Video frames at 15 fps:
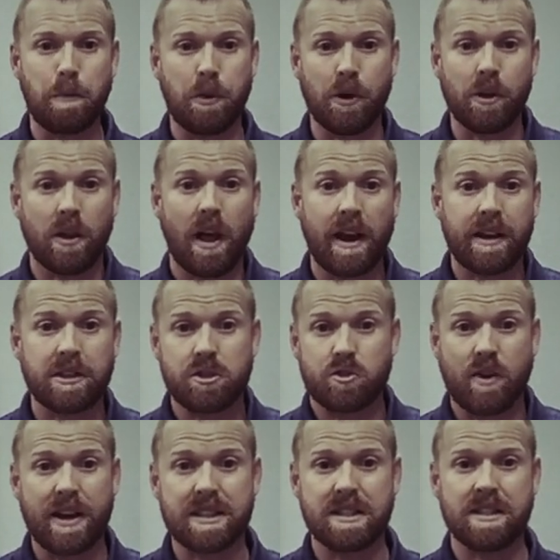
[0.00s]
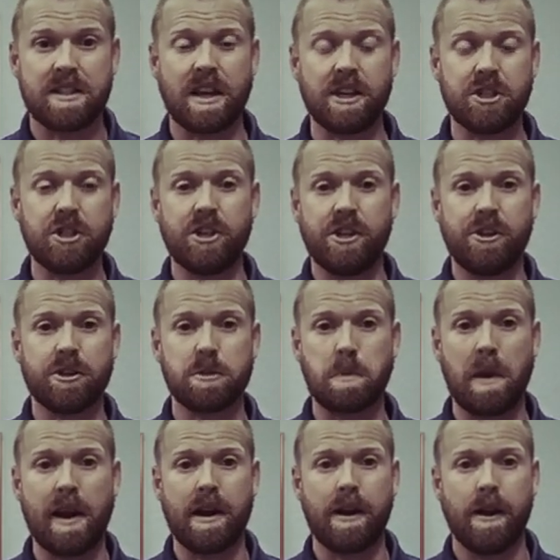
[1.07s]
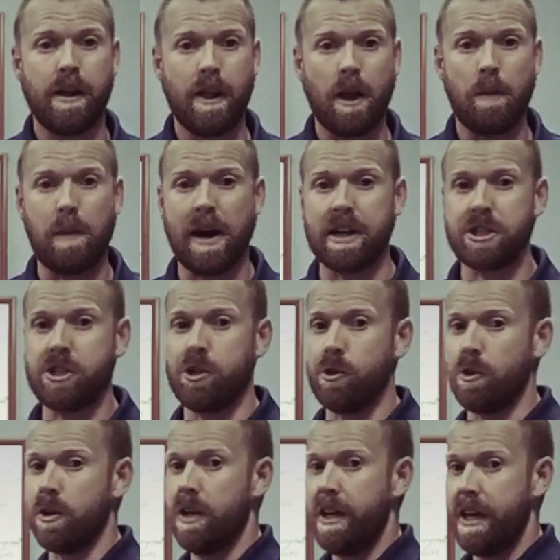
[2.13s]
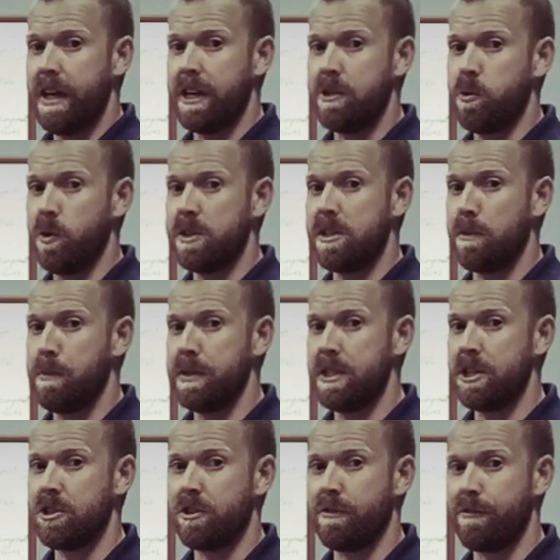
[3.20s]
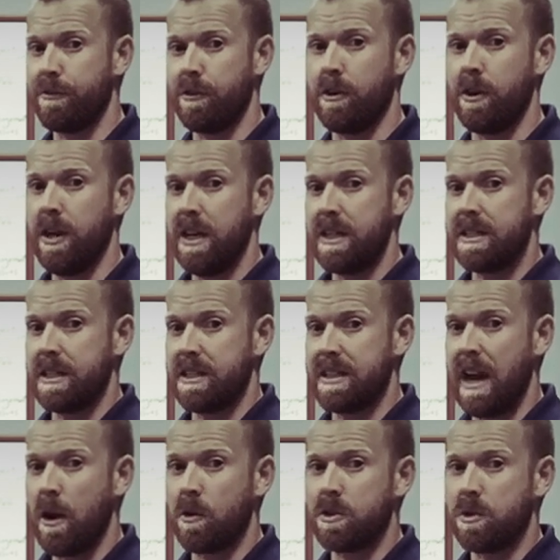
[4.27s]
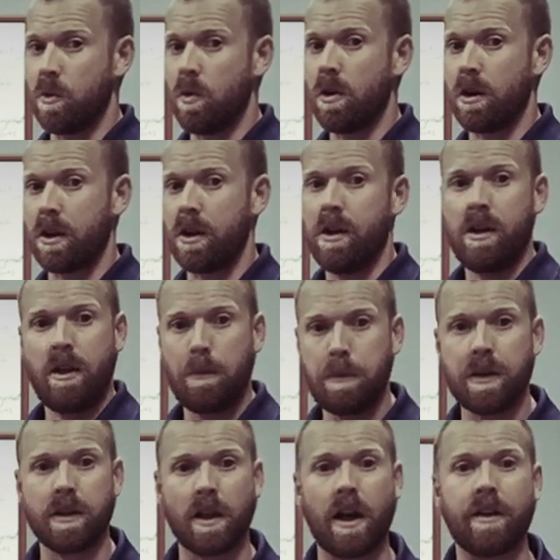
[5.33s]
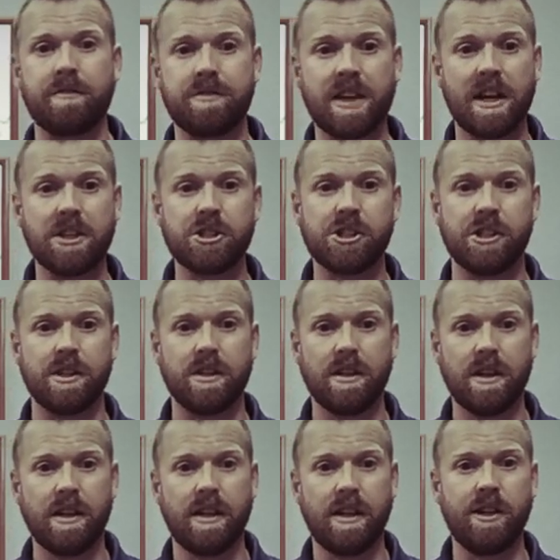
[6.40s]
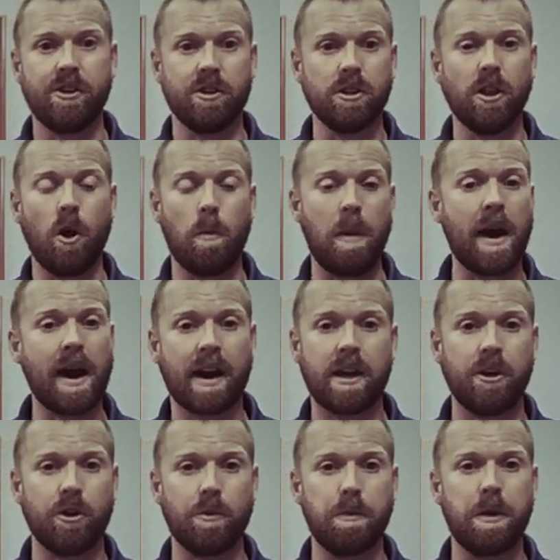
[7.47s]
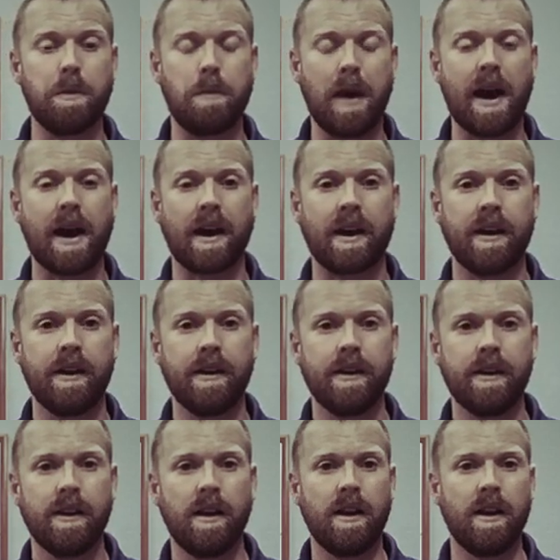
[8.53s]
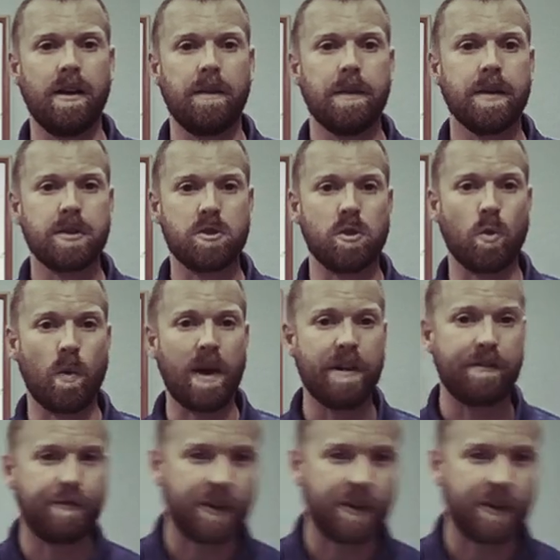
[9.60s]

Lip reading: put a lot of stress and tension in your spine. Imagine you're in a twisted position for 6 hours at work. That'd be a lot of tension in your low back and your mid-back. So the way to